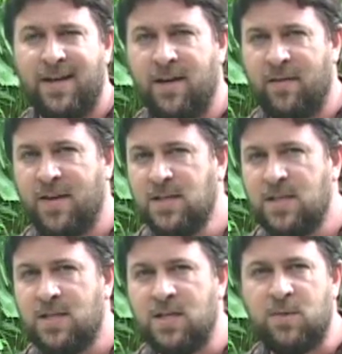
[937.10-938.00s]
Uh, this
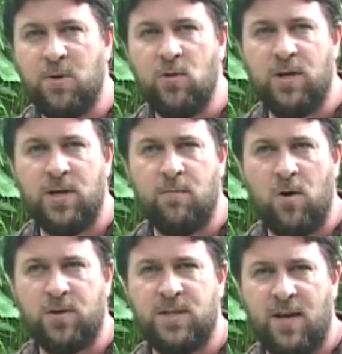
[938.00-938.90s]
is disputed
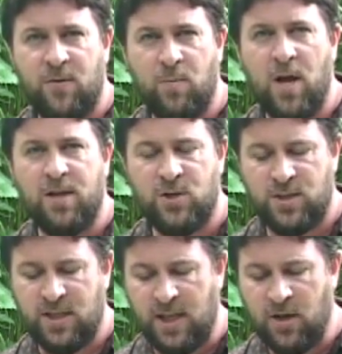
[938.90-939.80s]
amongst
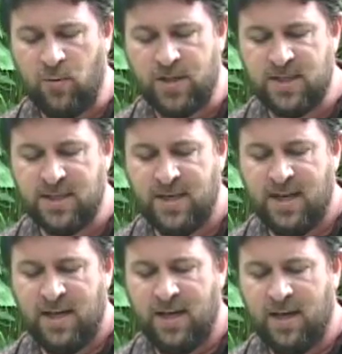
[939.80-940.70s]
anthropologists and linguists.
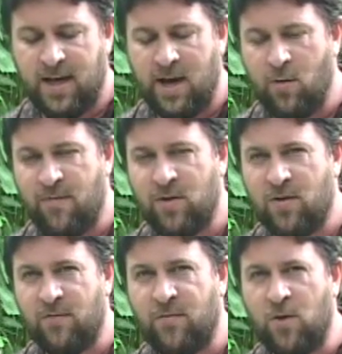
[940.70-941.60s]
Uh,
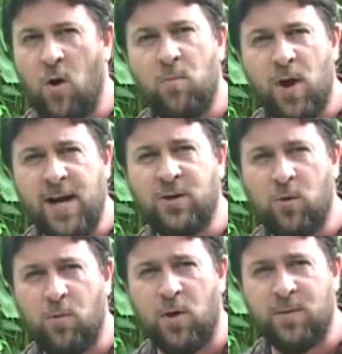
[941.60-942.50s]
however, for all
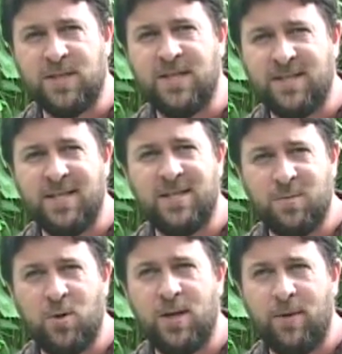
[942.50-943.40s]
practical purposes, this is
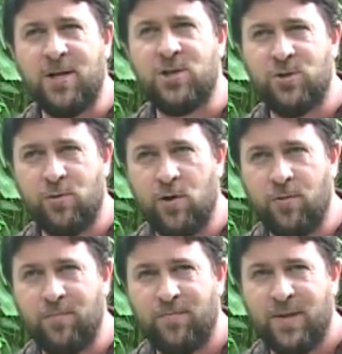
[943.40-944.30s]
pretty much true.
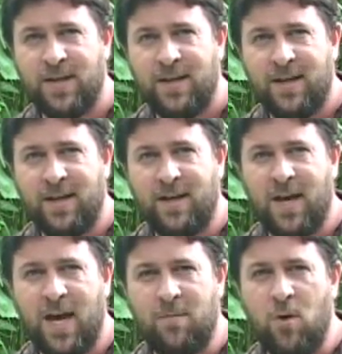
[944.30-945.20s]
Uh,
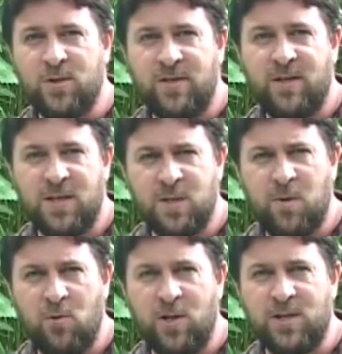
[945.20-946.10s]
and most of the
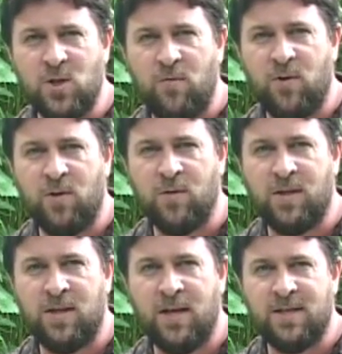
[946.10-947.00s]
dispute is over
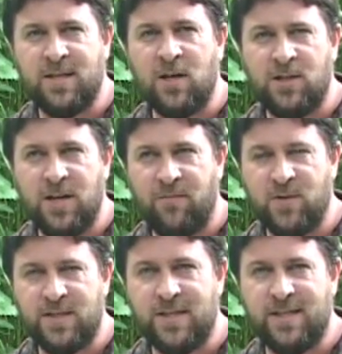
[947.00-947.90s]
uh, subtle
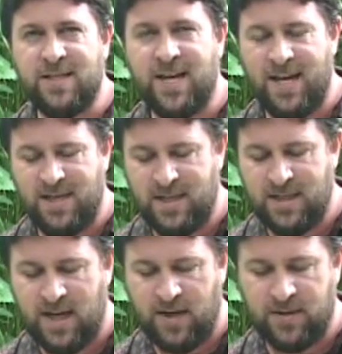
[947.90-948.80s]
differences and
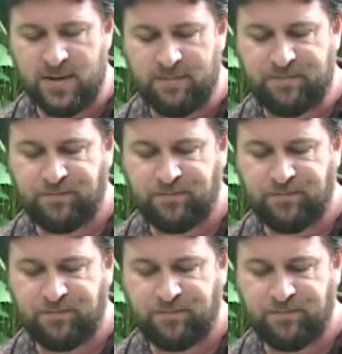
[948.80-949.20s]
details.